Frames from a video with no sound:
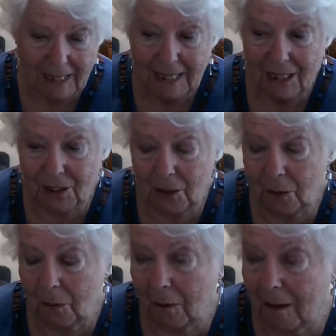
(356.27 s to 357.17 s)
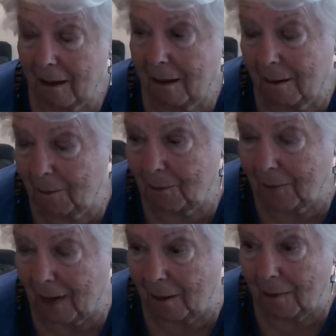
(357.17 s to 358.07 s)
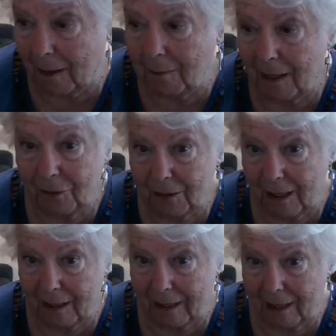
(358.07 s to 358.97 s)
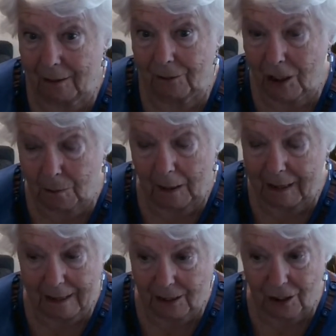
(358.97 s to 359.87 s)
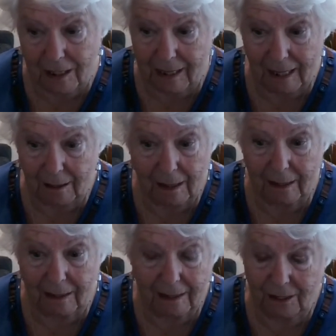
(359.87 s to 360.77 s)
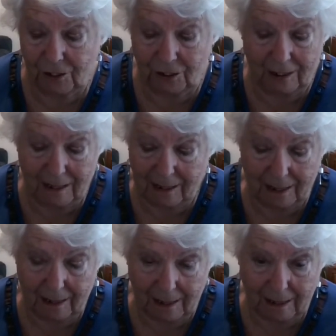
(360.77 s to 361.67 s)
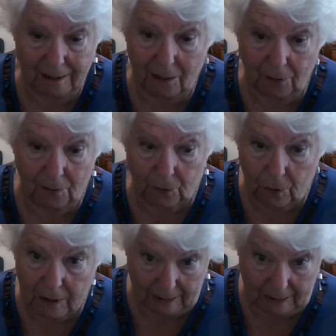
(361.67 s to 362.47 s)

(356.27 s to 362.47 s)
So I'm left with that now. I've just played it just now, and she didn't say that. Different voice,